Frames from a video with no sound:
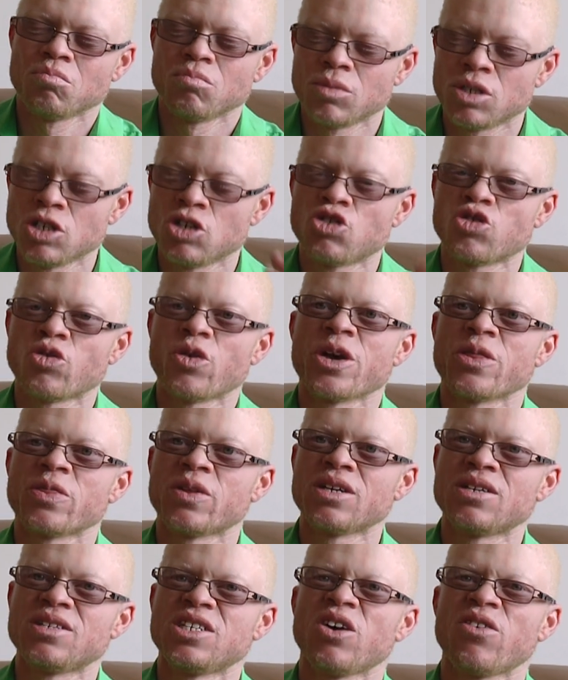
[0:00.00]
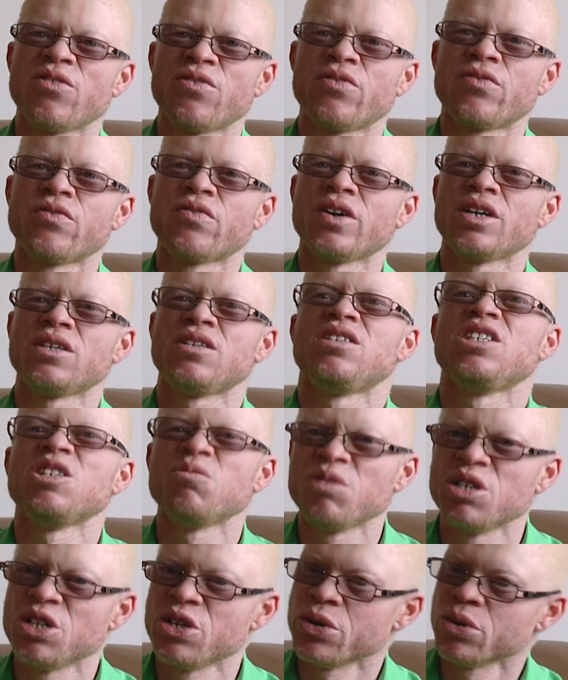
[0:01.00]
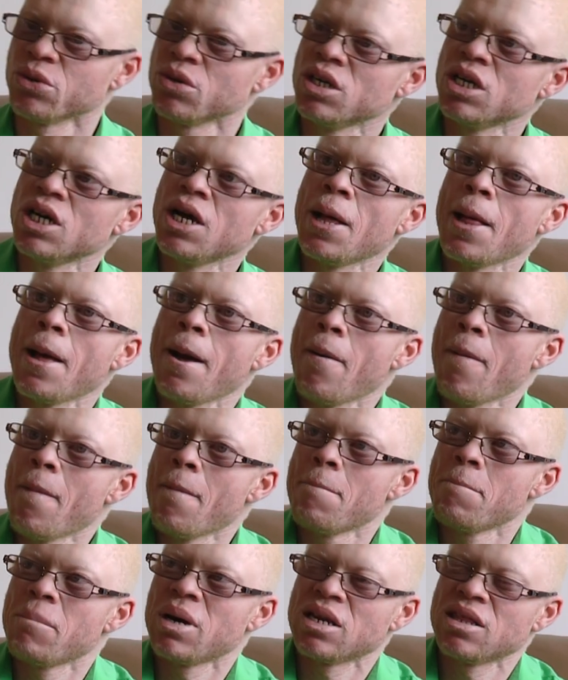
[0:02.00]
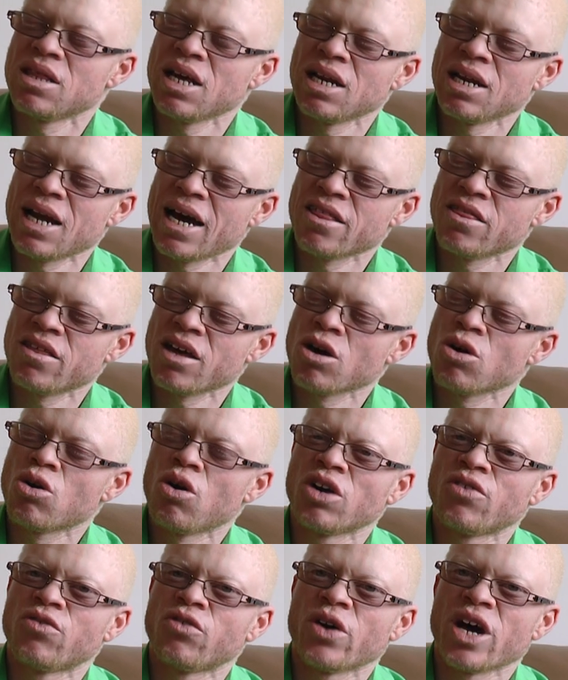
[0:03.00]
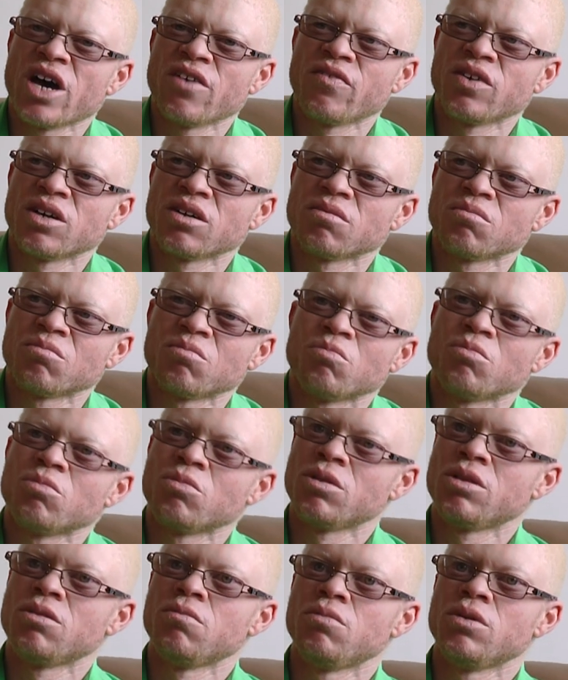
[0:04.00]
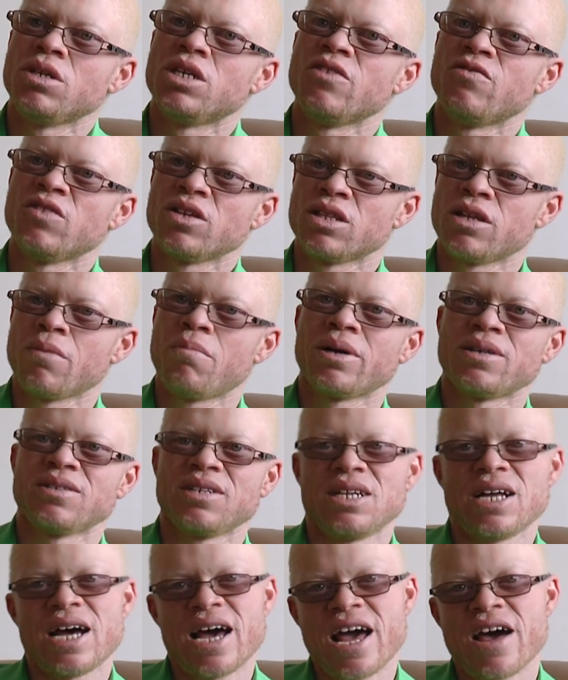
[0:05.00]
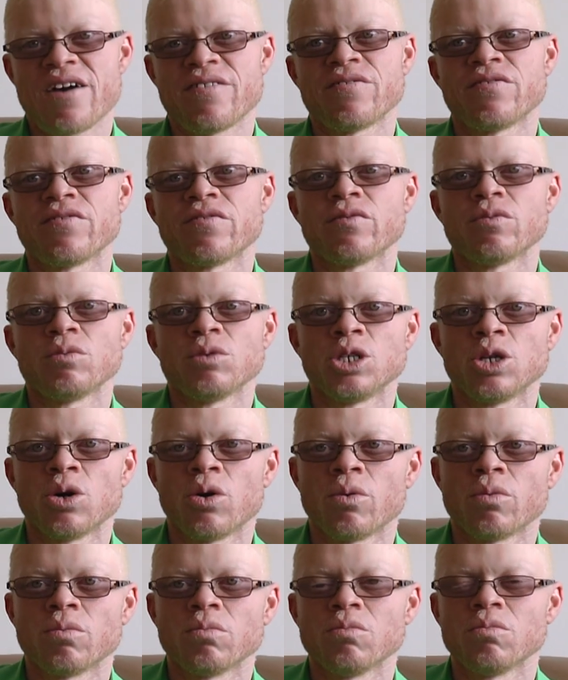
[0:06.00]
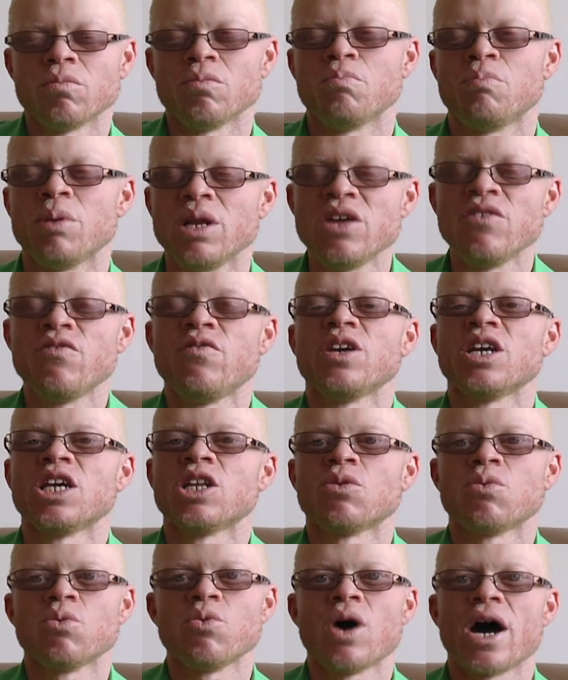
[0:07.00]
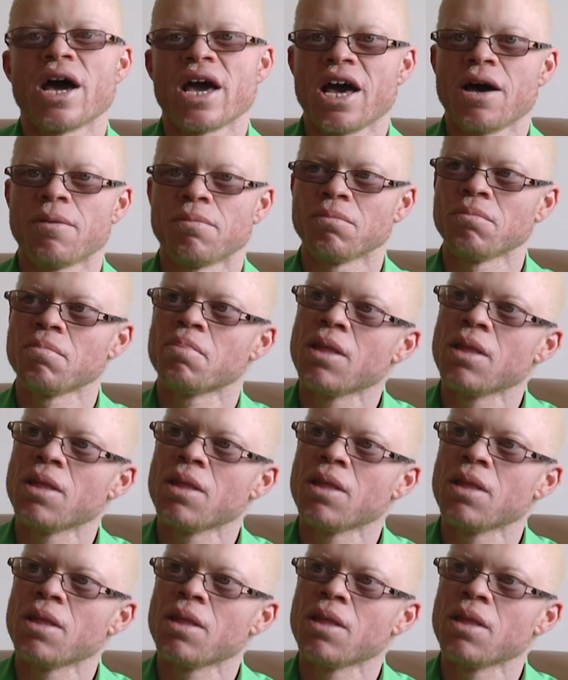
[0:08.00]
destroying that self-esteem in you. But then I thank God for giving the parents that I have, believing in who I am.